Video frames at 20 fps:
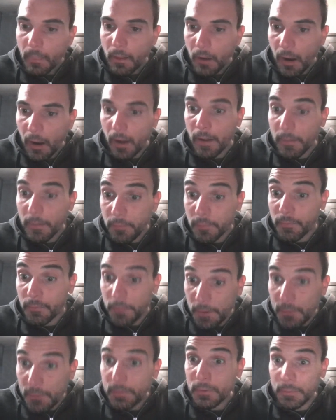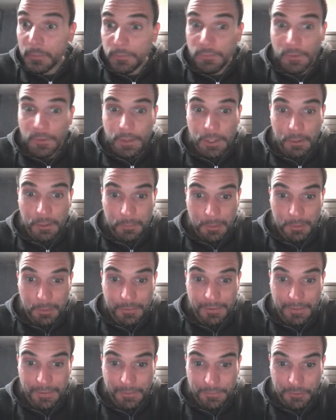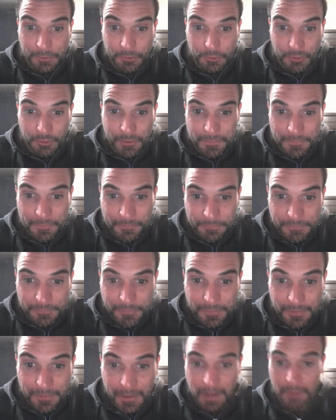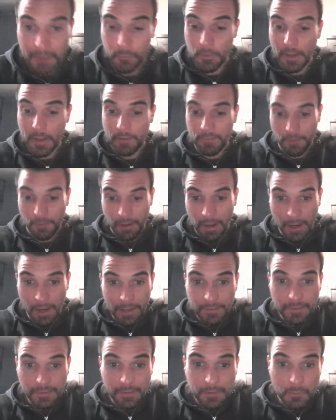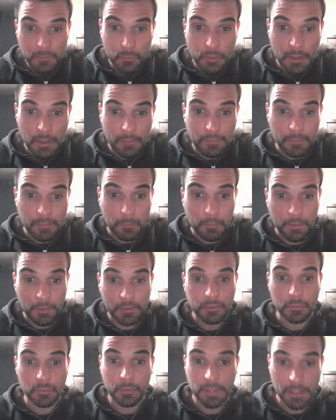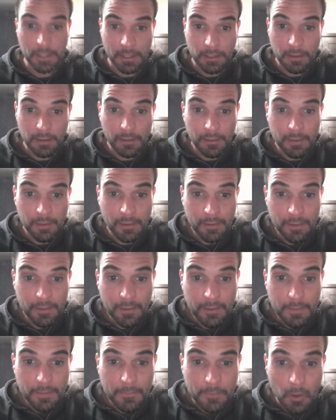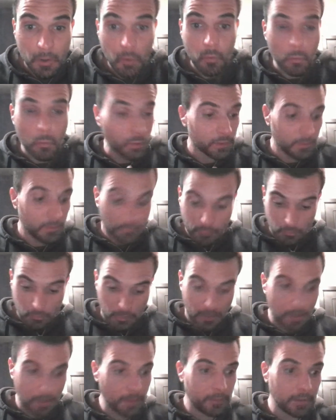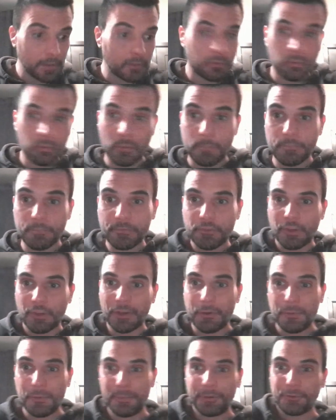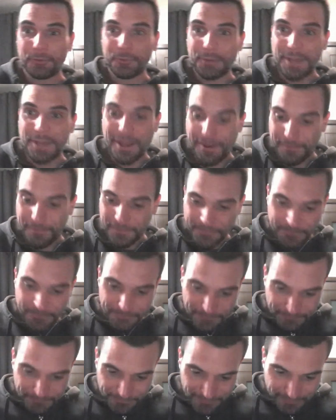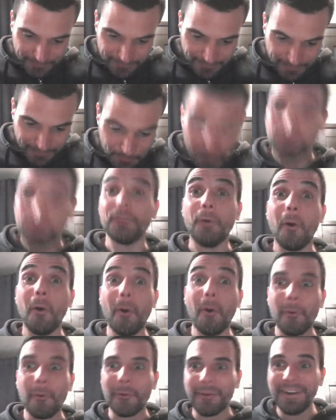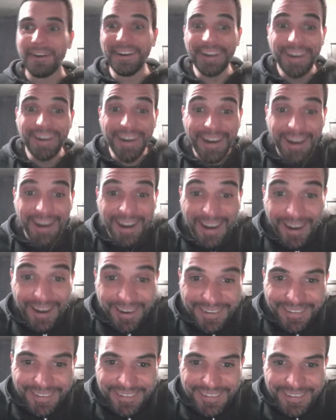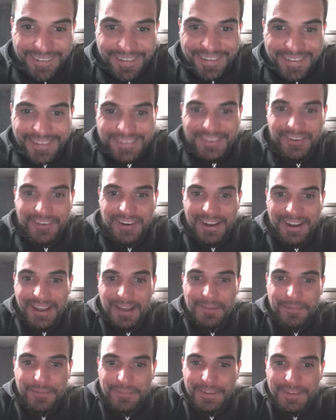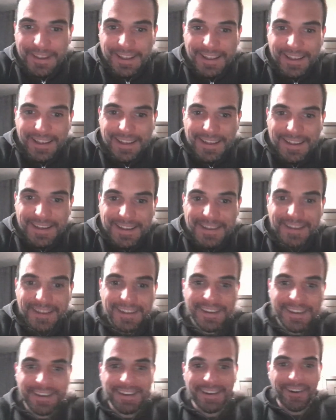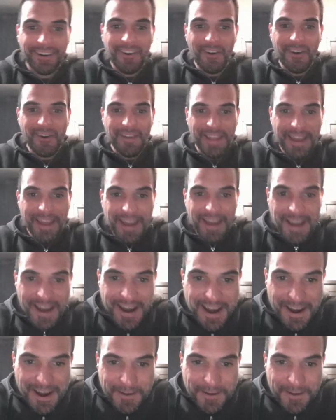I have a very good feeling about this adventure. We have light, we have something to heal. Oh, 1d4, I need to check how much we have. 4! So I have... Oh yeah!